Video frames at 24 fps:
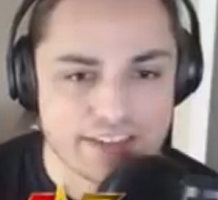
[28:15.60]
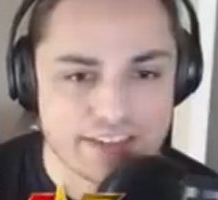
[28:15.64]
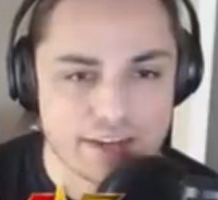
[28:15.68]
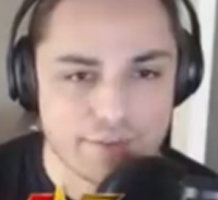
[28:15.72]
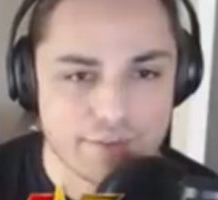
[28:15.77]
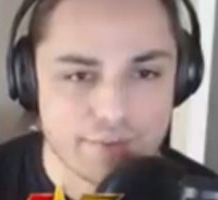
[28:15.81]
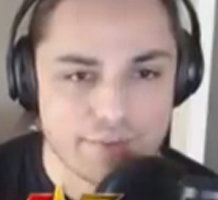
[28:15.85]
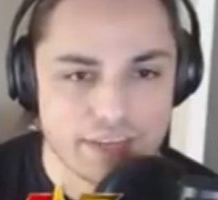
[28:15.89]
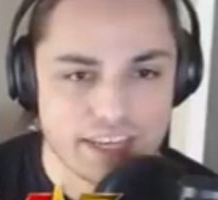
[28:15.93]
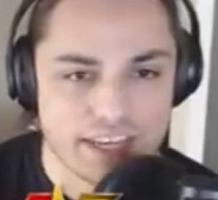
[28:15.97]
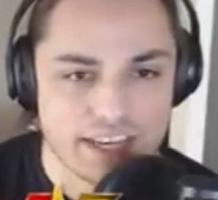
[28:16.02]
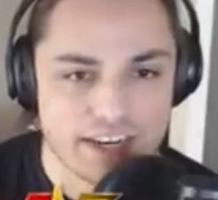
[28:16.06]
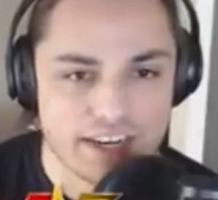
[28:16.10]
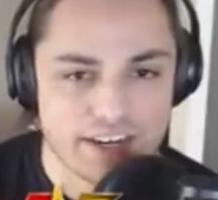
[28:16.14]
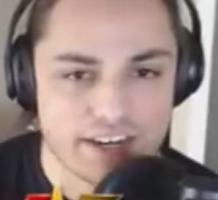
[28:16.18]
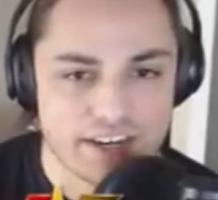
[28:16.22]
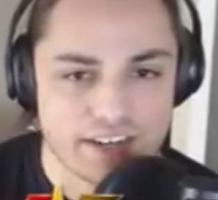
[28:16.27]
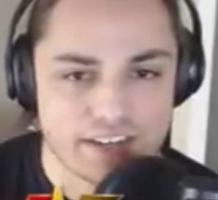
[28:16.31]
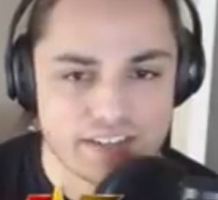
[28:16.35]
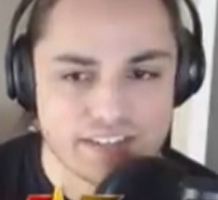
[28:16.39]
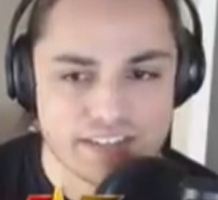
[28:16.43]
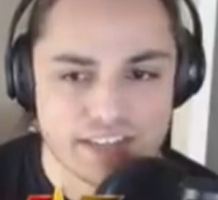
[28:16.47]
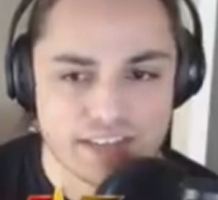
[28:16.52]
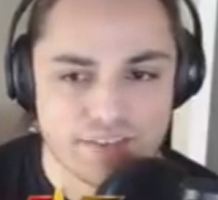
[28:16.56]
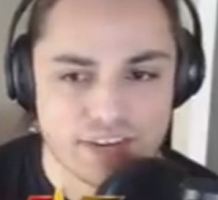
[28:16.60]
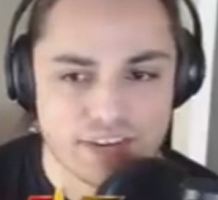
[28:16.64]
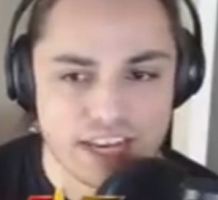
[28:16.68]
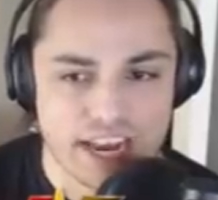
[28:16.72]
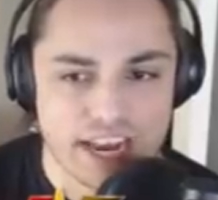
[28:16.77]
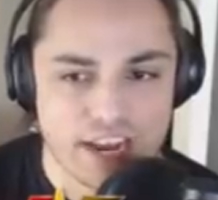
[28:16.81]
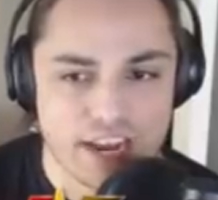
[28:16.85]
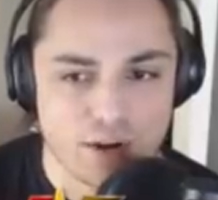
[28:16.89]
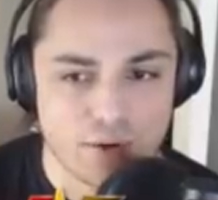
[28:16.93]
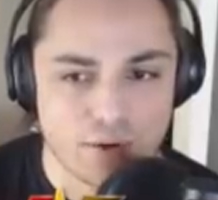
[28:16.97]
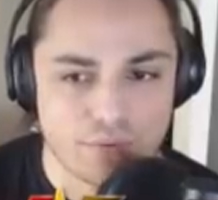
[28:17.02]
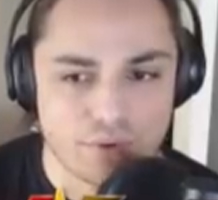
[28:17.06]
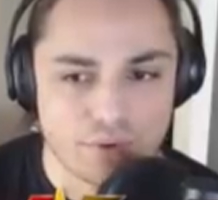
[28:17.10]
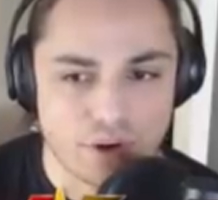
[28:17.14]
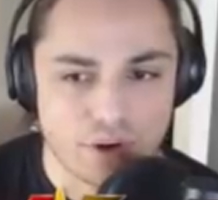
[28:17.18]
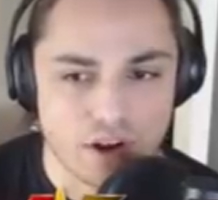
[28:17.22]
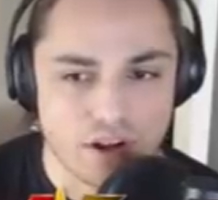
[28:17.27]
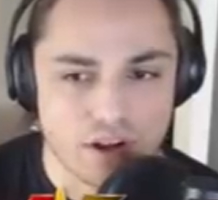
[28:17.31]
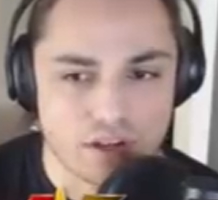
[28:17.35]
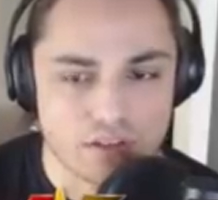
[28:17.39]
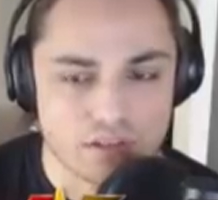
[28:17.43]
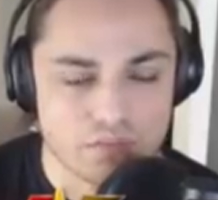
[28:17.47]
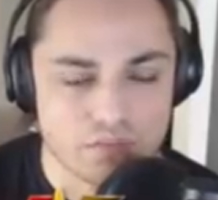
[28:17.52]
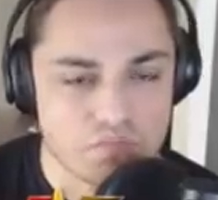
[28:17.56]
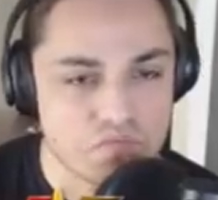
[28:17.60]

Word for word: Duffy here, 78 overall,